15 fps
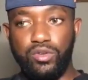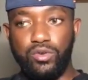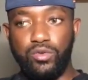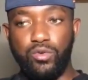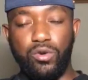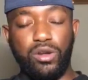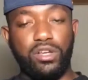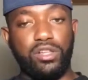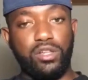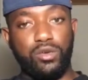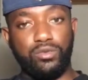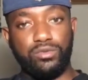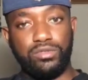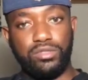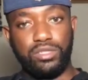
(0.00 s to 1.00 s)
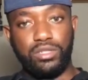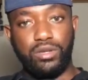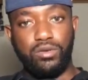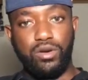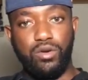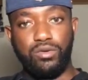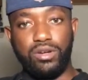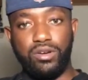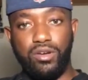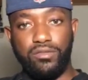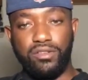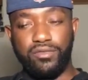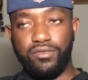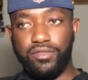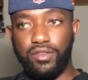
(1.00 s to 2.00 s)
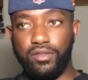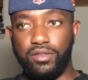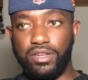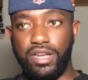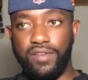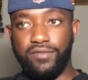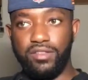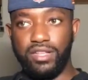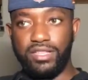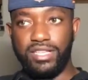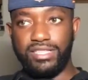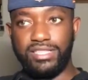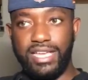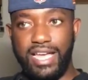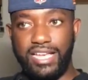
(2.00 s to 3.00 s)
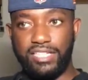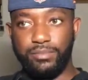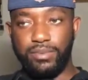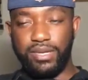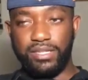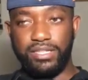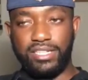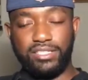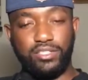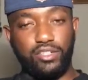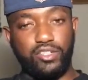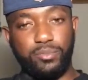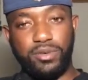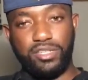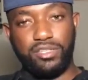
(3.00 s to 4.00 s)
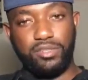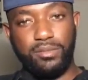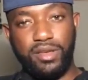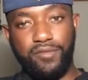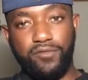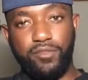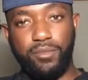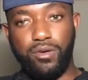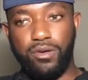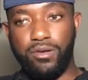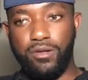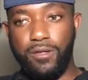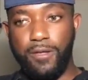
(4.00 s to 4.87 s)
are close, on and off the field, and I feel like that's an aspect that's so special about football